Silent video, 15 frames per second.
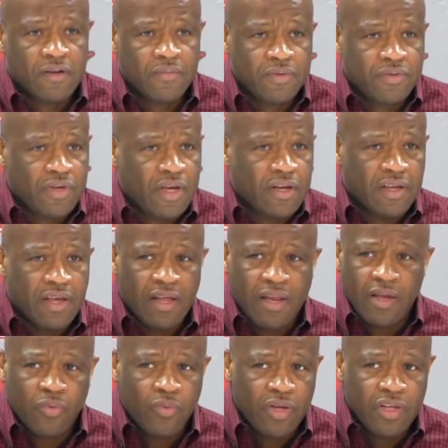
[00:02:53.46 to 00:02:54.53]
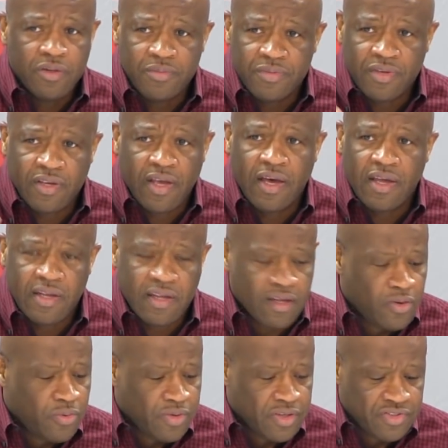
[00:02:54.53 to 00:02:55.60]
When you got a guy like Williams, a guy that can
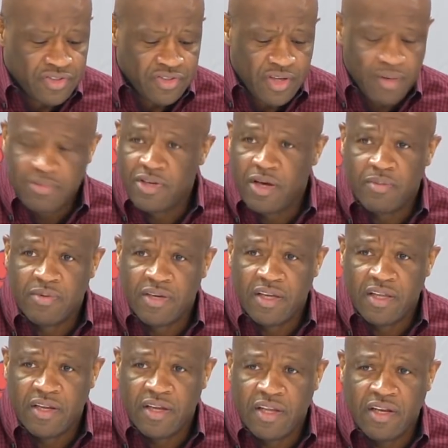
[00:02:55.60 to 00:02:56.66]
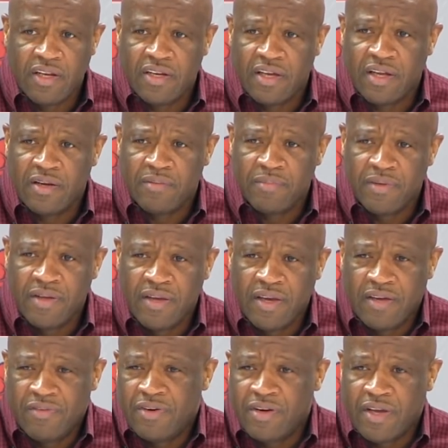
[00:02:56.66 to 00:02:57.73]
go get your double-double anytime,
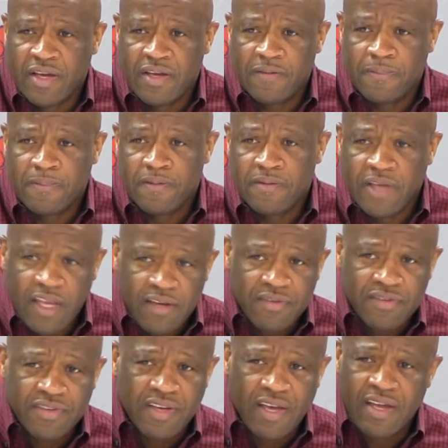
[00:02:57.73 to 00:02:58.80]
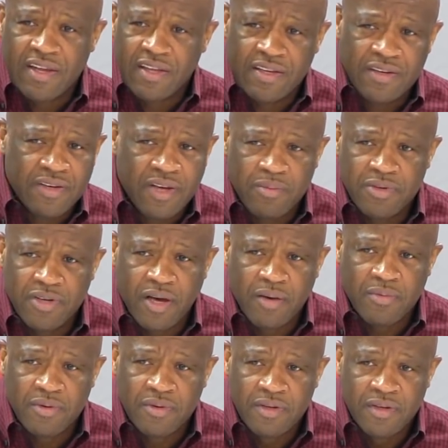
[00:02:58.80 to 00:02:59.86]
every night. Davis, a guy that can get a double-double.